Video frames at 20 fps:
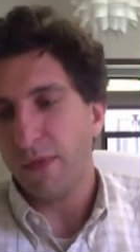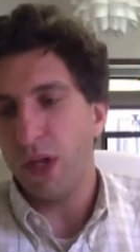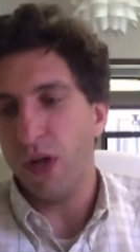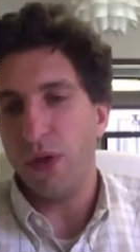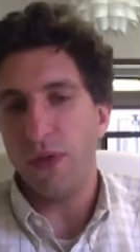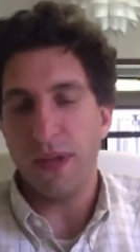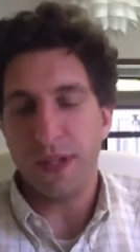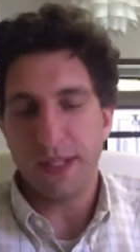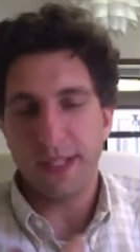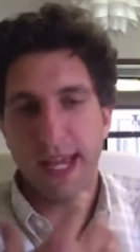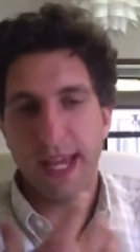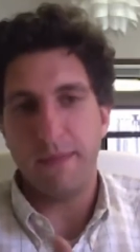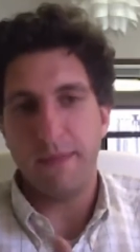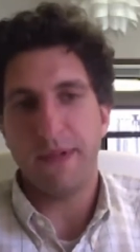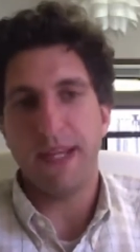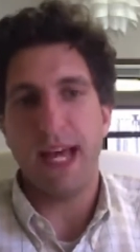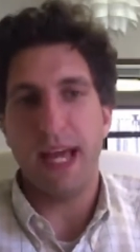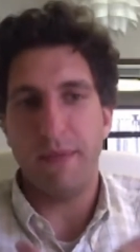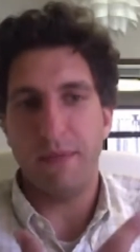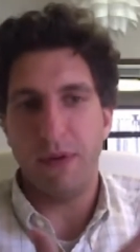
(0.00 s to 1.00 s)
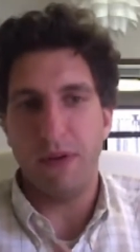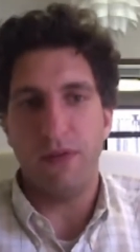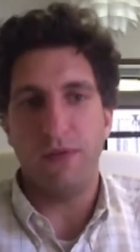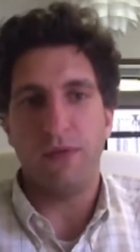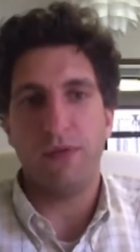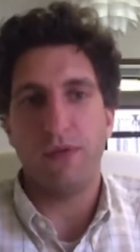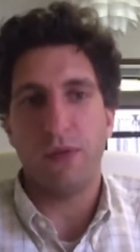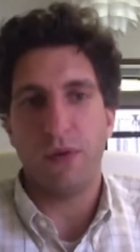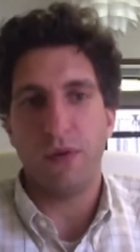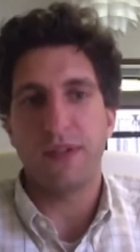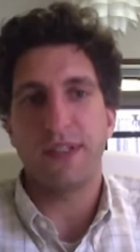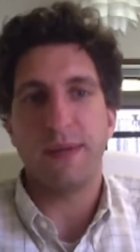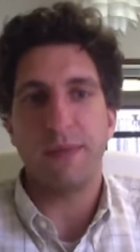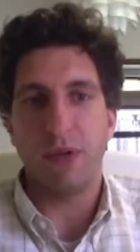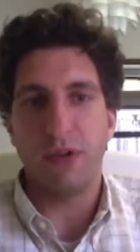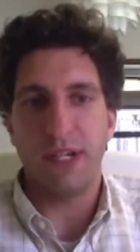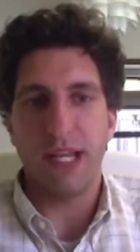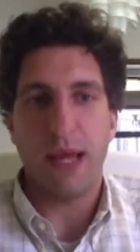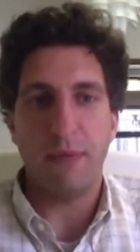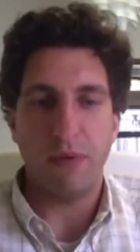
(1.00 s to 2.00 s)
you know, the same type of or
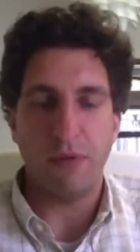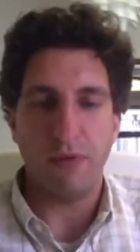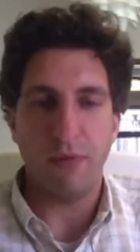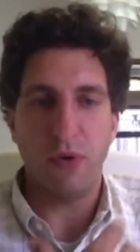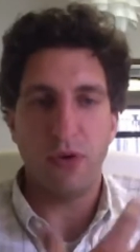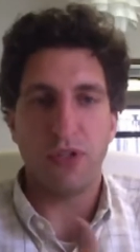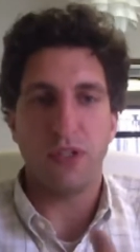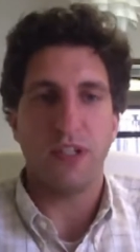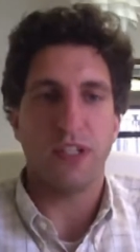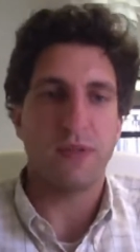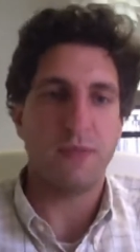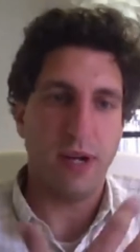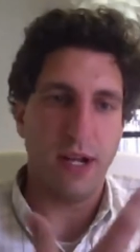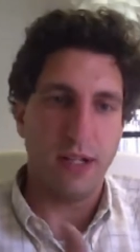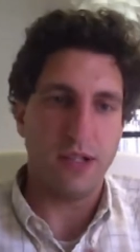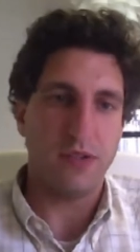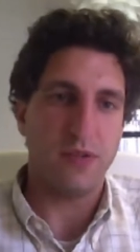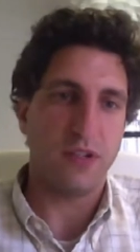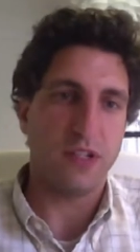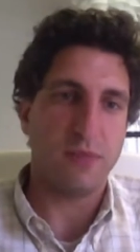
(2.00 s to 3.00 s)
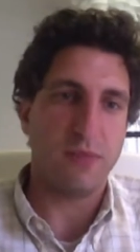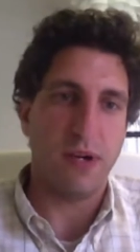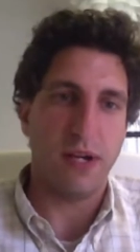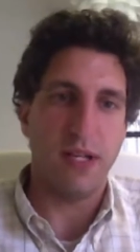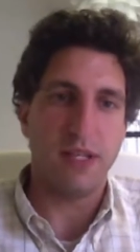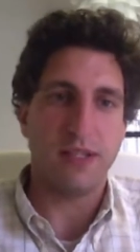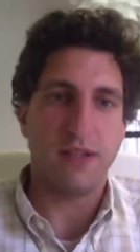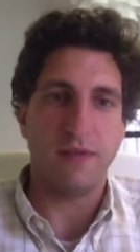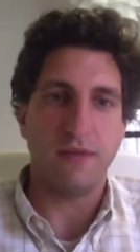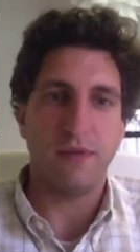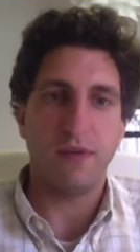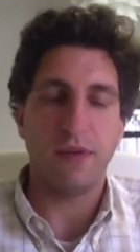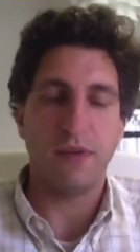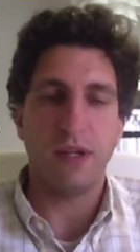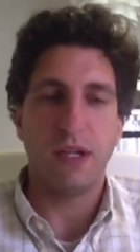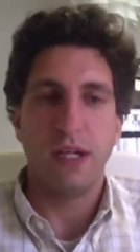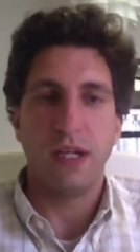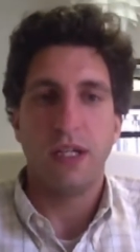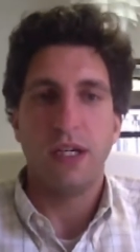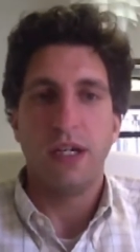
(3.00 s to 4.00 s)
similar type of emotional experience or experience
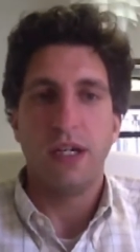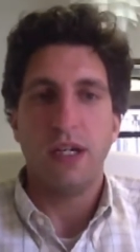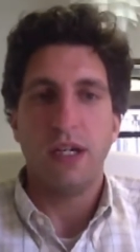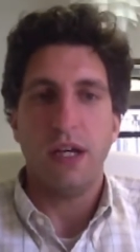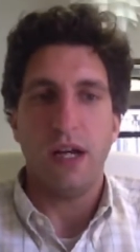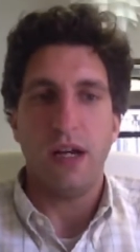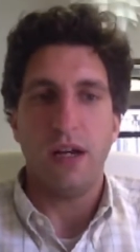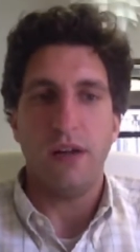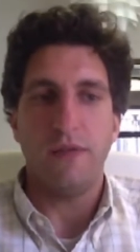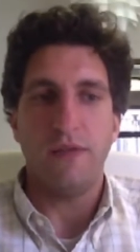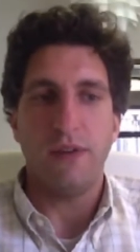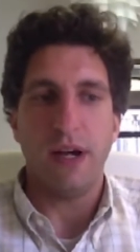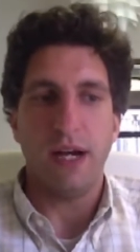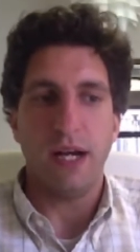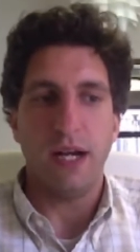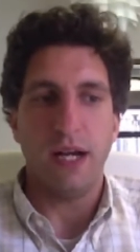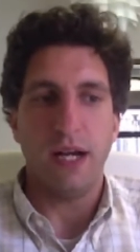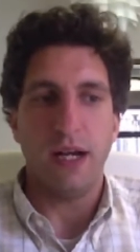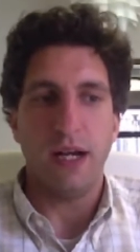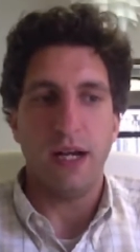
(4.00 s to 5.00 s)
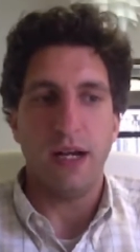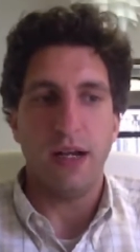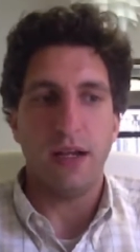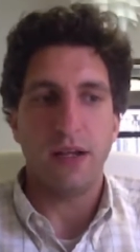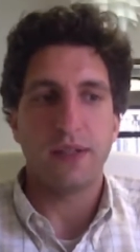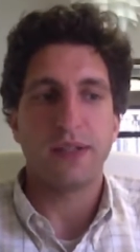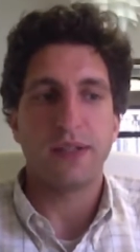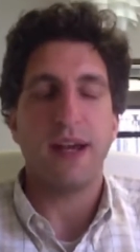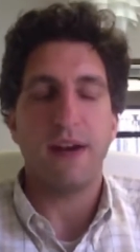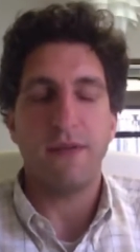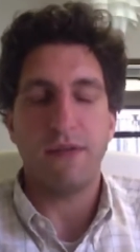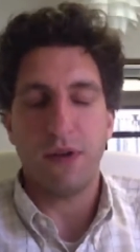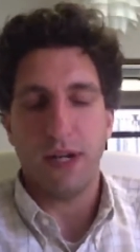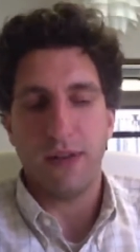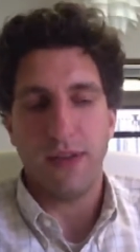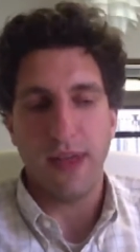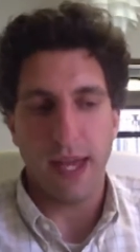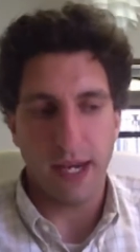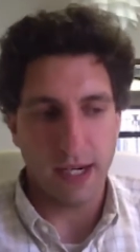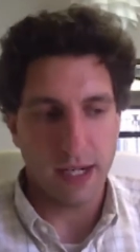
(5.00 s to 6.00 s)
of
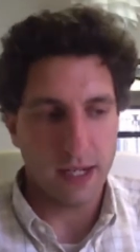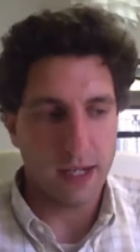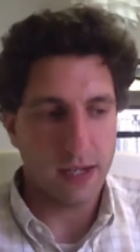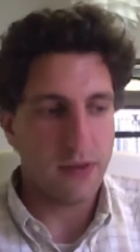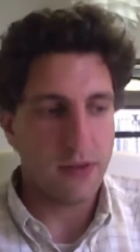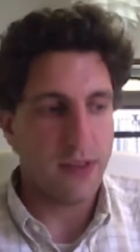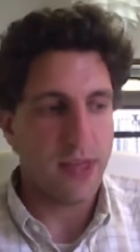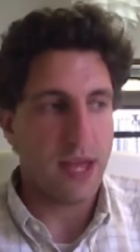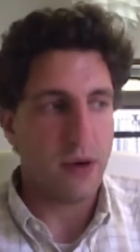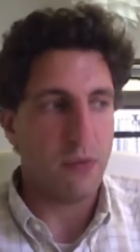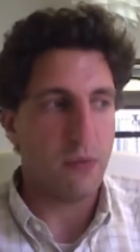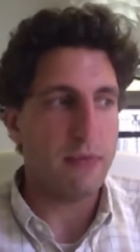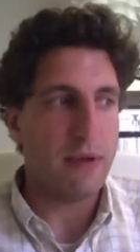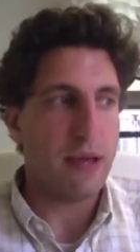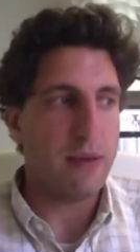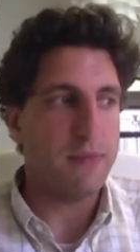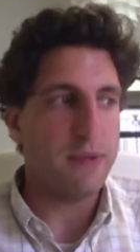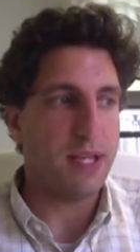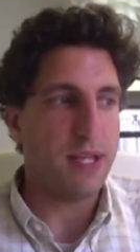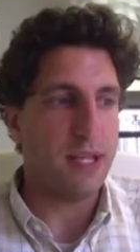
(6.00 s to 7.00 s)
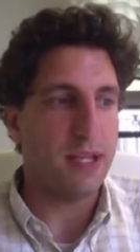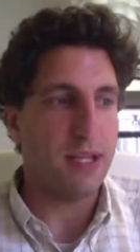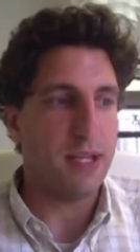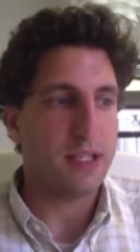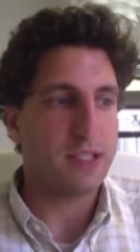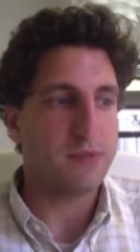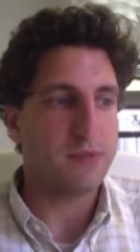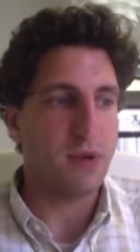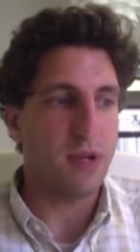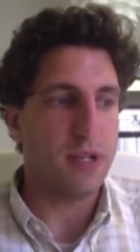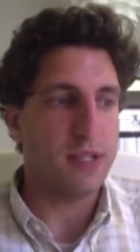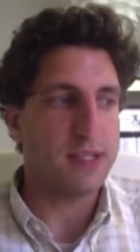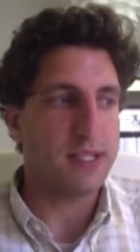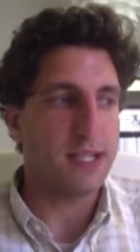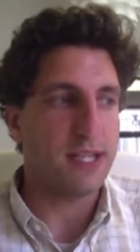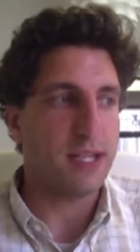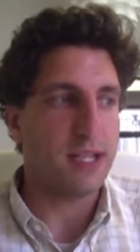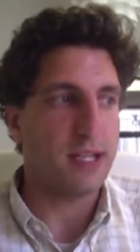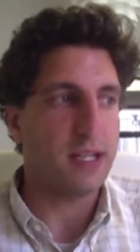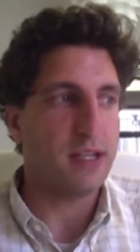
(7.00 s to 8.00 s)
suffering that one might be
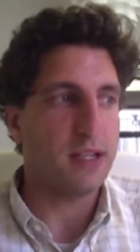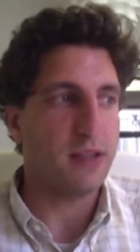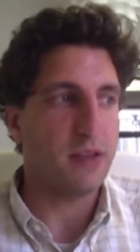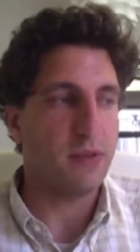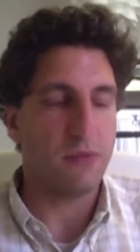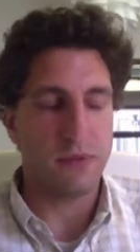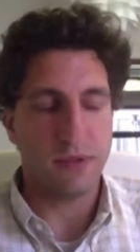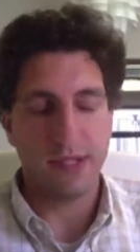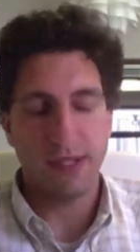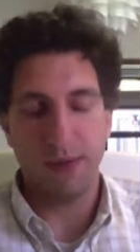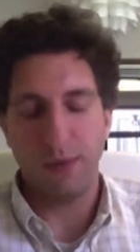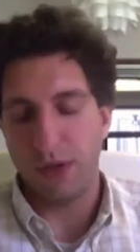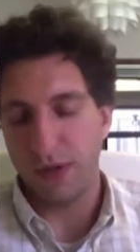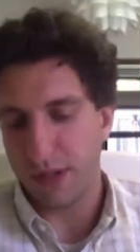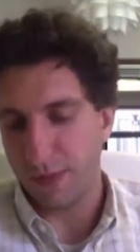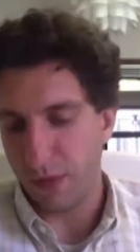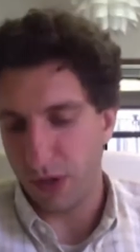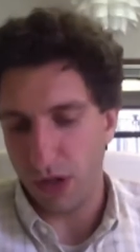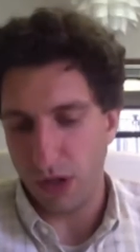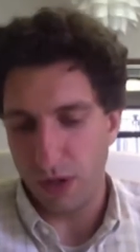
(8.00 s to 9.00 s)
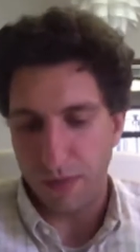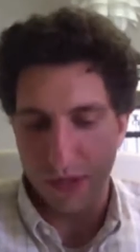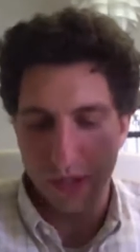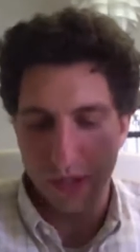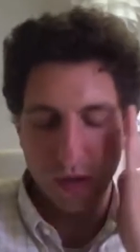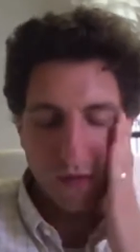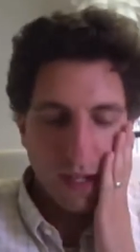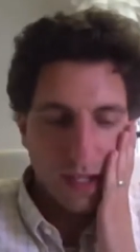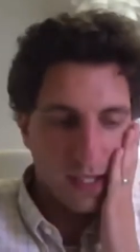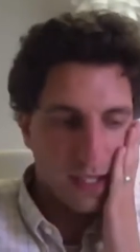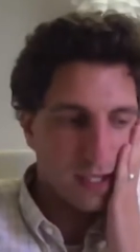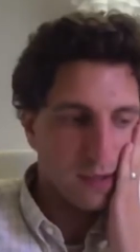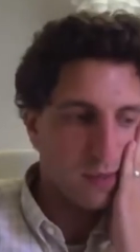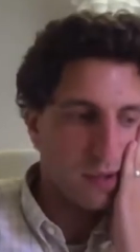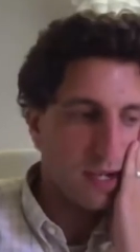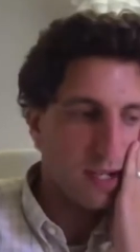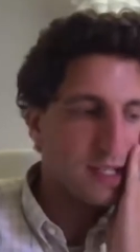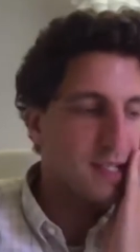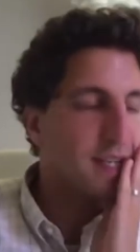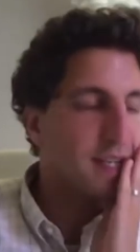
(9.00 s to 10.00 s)
experiencing, someone you're observing is
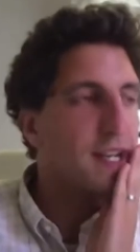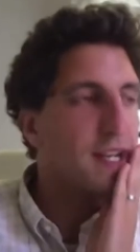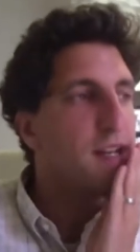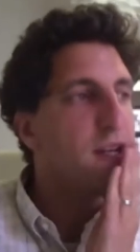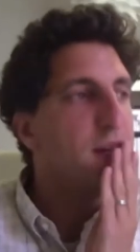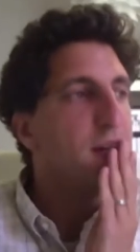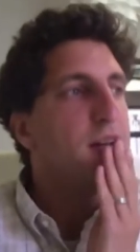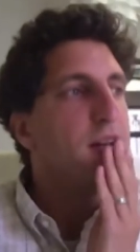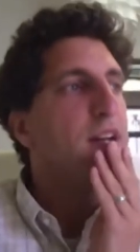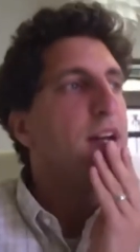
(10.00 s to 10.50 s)
experiencing,